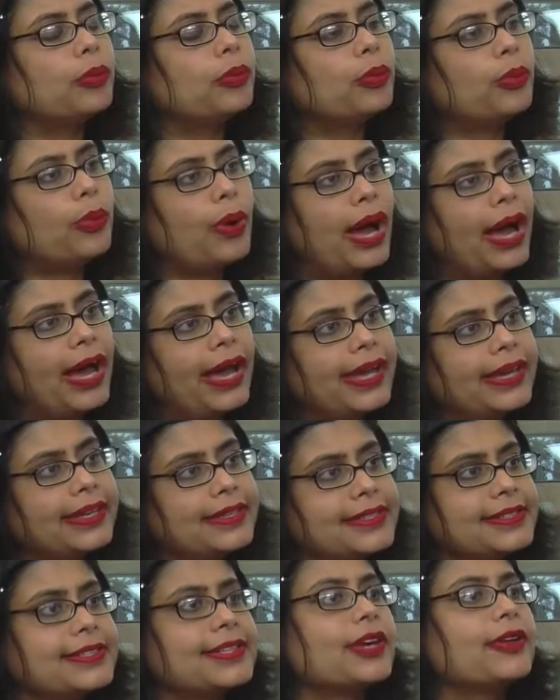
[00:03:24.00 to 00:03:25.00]
Why
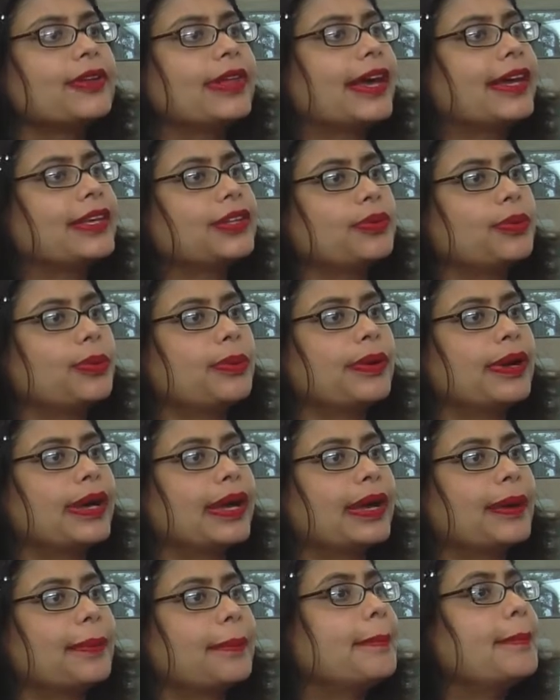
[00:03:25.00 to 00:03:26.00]
does your line of
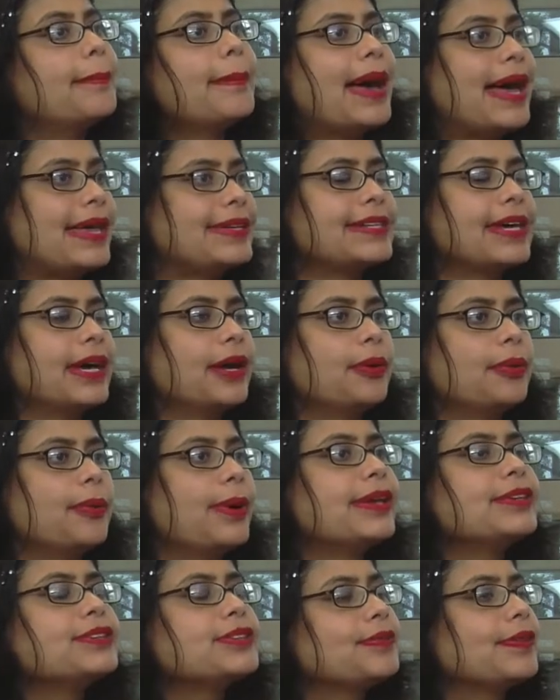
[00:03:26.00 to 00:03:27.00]
work matter?
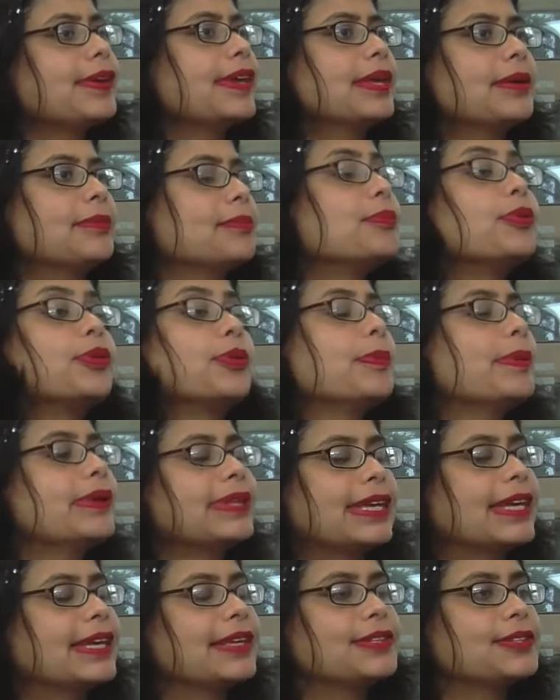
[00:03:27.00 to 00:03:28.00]
Why should we put
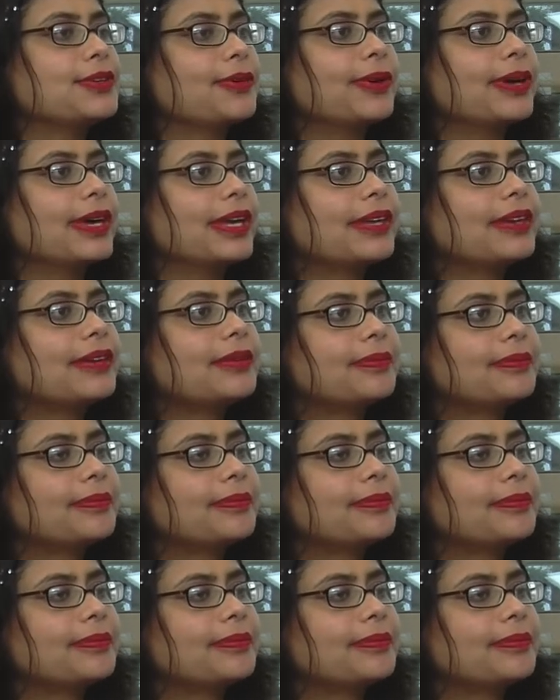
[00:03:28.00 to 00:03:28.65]
money into it?